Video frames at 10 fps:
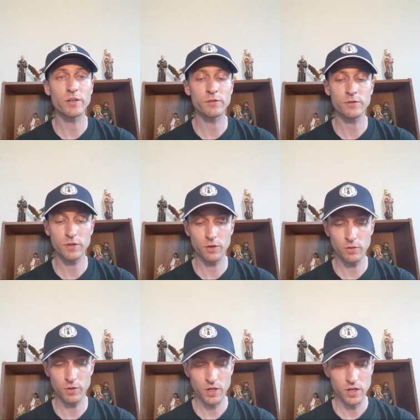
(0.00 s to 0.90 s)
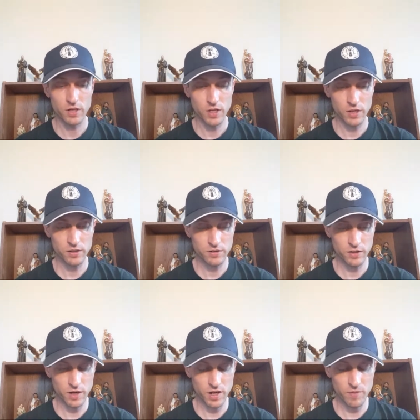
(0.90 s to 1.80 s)
and so
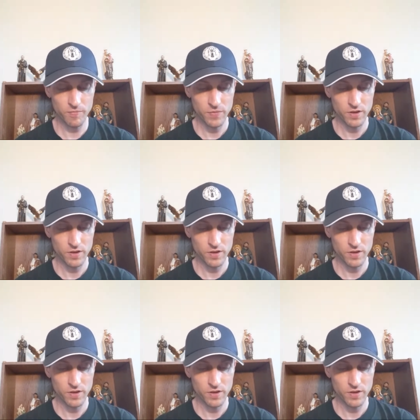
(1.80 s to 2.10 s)
anytime